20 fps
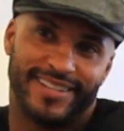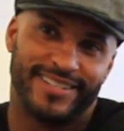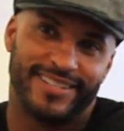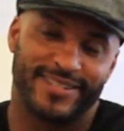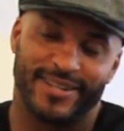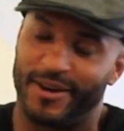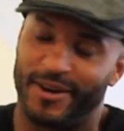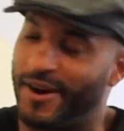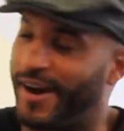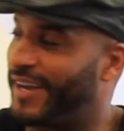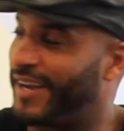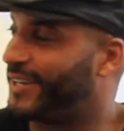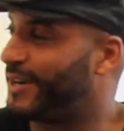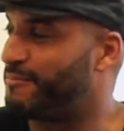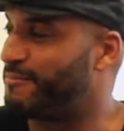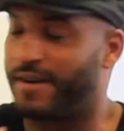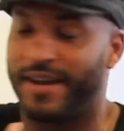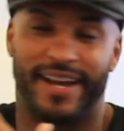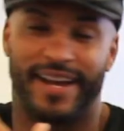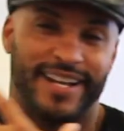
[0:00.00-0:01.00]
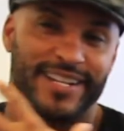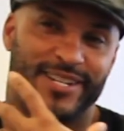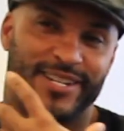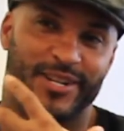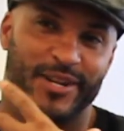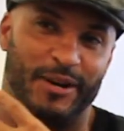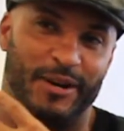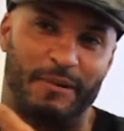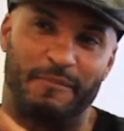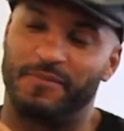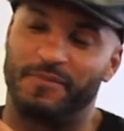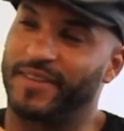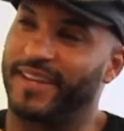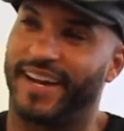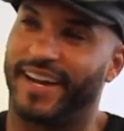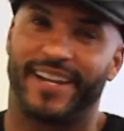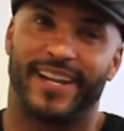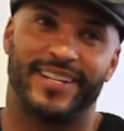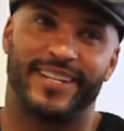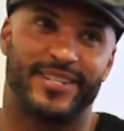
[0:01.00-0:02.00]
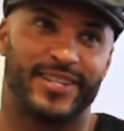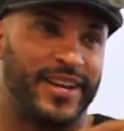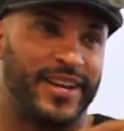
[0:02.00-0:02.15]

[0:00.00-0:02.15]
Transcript: So I got my headshot and I